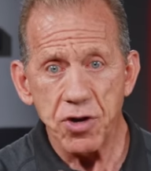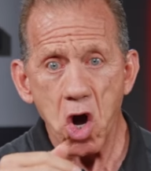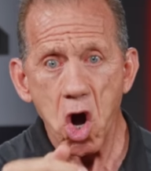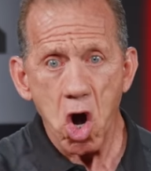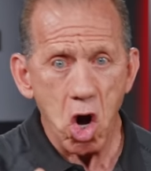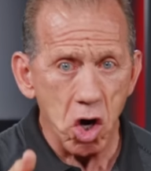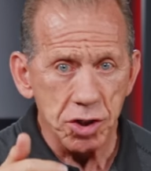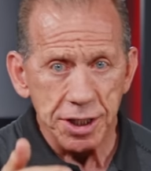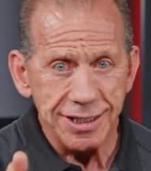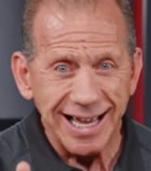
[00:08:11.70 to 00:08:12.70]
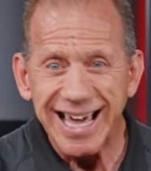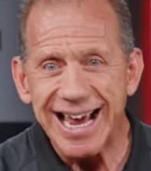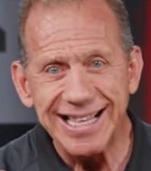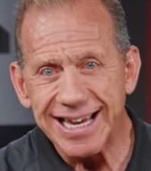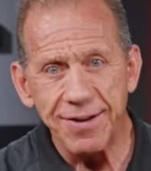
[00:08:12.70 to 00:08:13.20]
yards is like
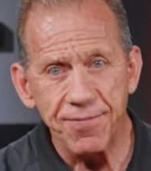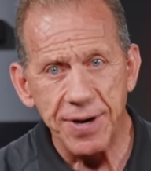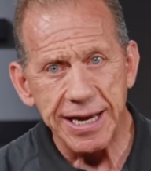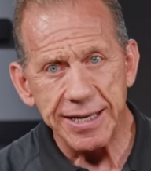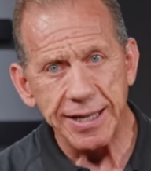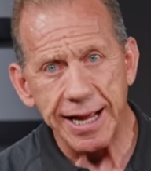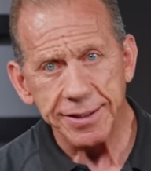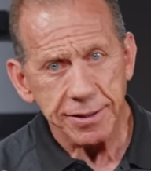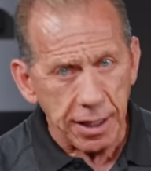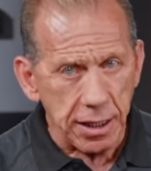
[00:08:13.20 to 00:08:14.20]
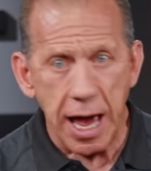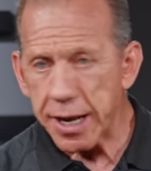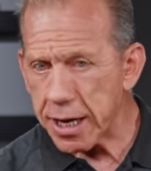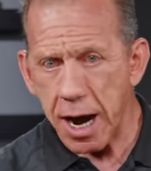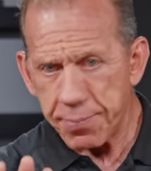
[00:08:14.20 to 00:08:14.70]
18 feet, and that's a lot
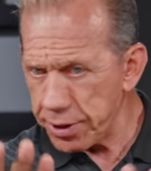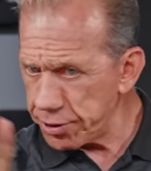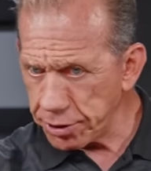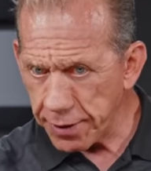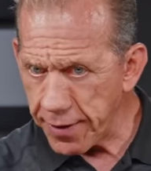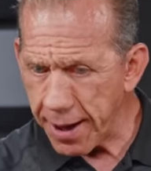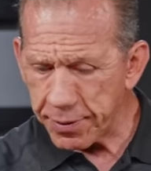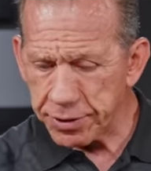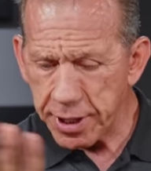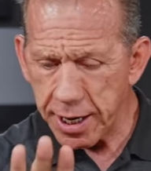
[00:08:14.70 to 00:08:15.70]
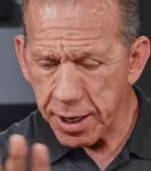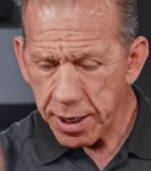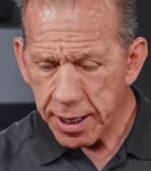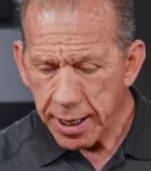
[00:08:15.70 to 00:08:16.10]
of competition stuff happens there.